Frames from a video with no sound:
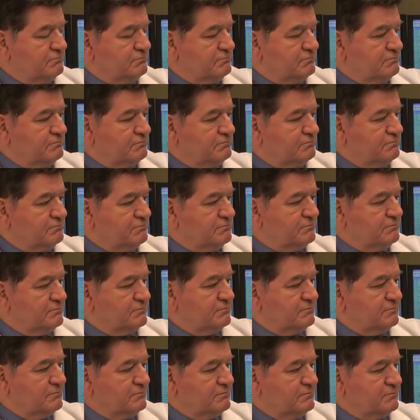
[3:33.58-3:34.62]

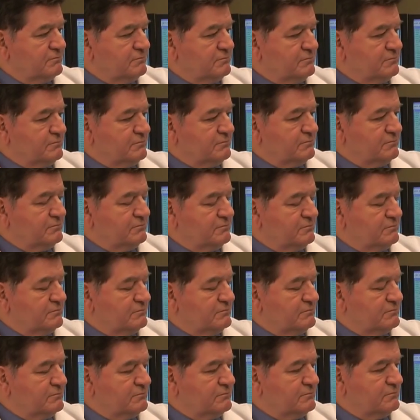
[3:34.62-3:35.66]

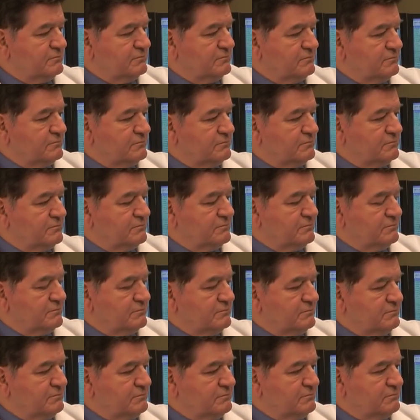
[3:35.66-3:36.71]

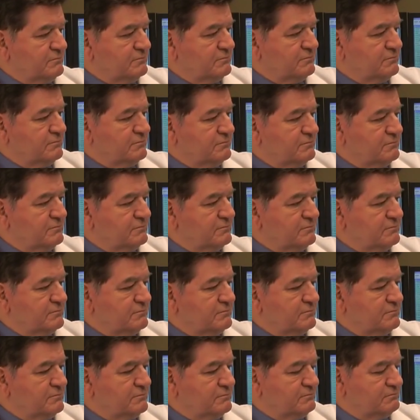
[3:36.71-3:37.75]

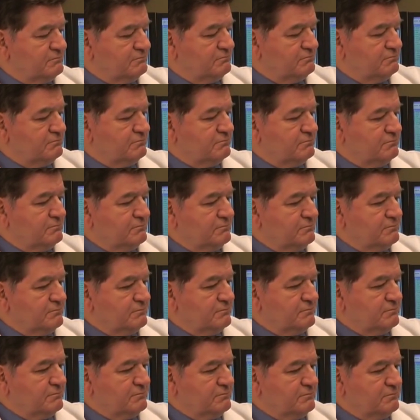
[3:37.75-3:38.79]

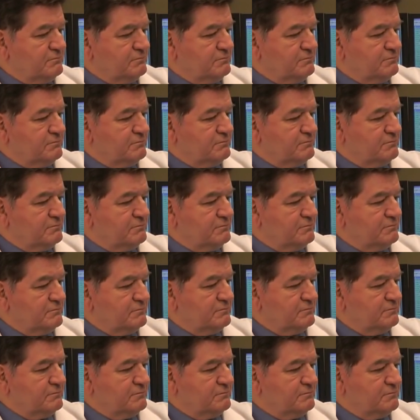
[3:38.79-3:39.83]

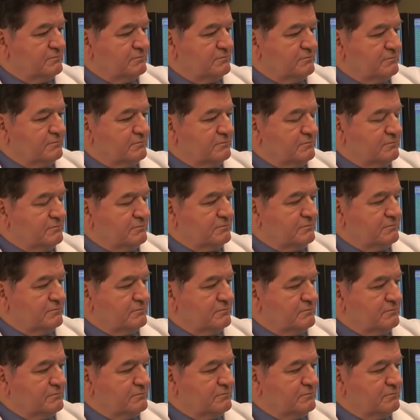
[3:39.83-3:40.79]
(not speaking)